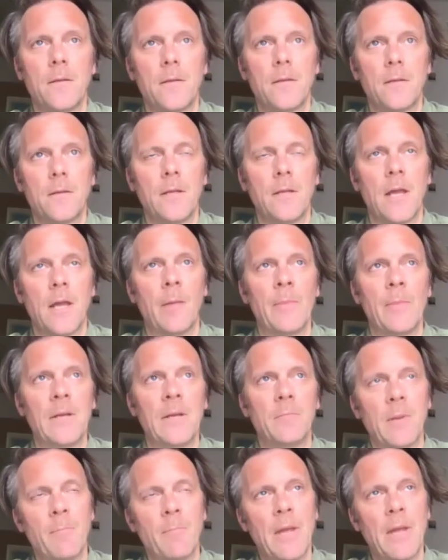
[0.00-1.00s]
yeah, I mean,
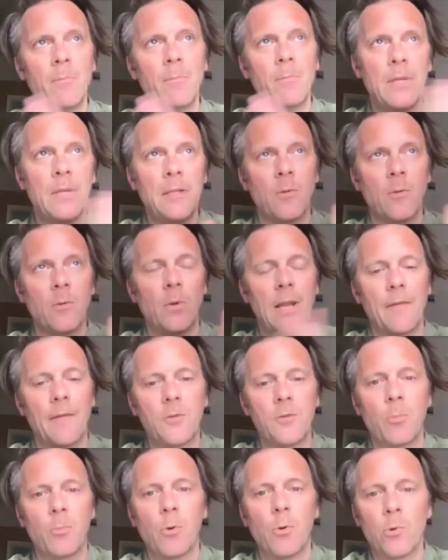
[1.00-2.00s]
it may mean we'll have to
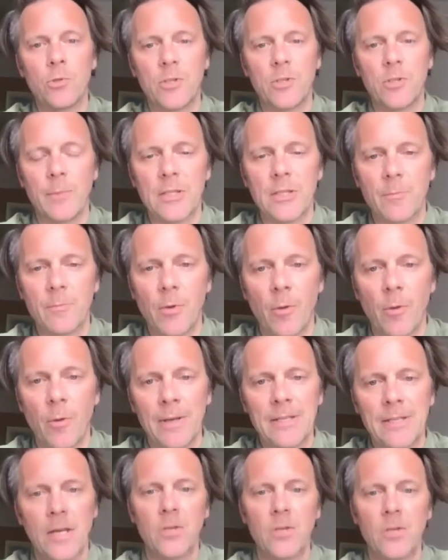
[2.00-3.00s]
pause some
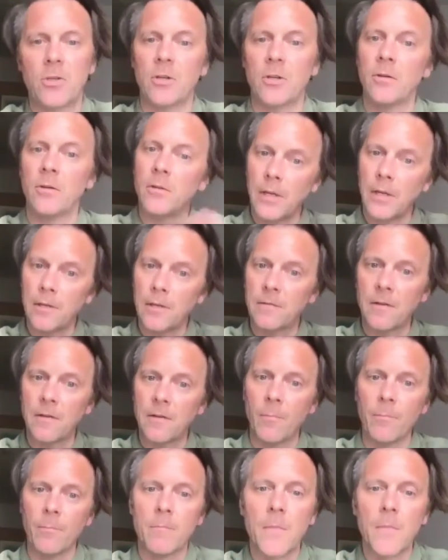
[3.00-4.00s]
experimentation in
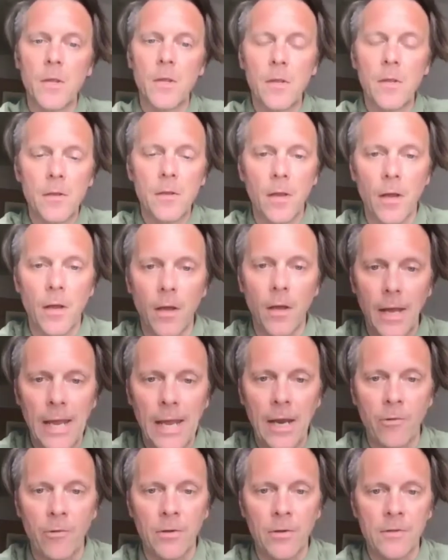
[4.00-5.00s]
some
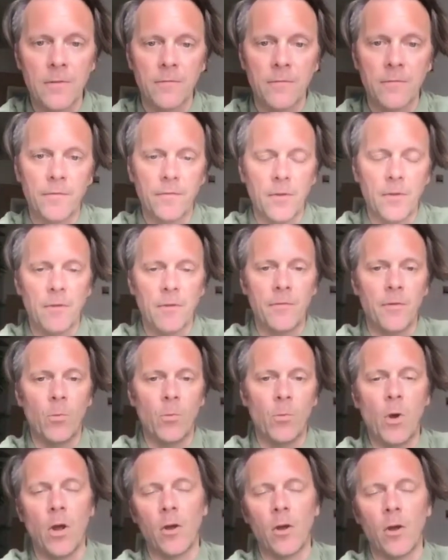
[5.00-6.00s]
areas of the
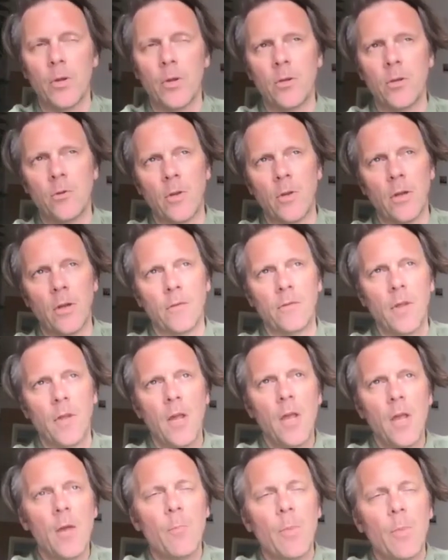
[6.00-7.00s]
work, but who knows.
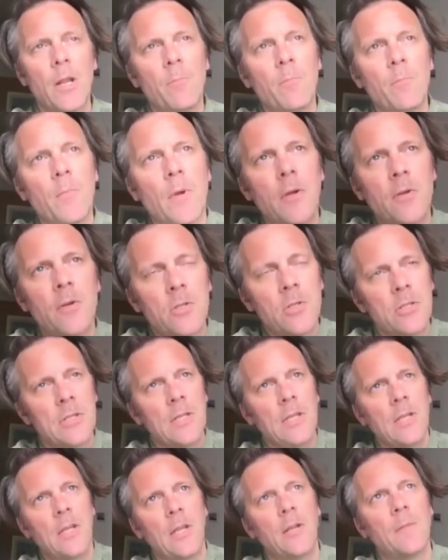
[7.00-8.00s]
But I'm just
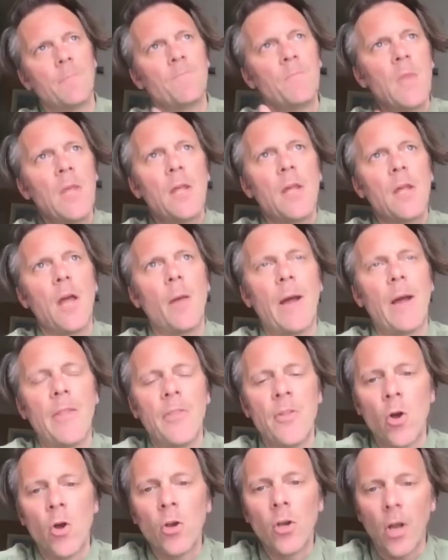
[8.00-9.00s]
thinking about the
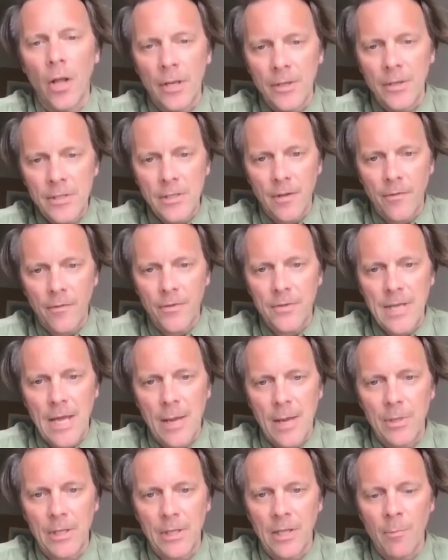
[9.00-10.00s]
online stuff that's
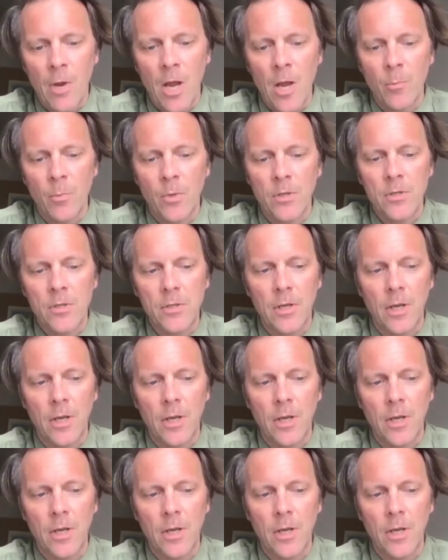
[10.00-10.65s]
happening at the moment.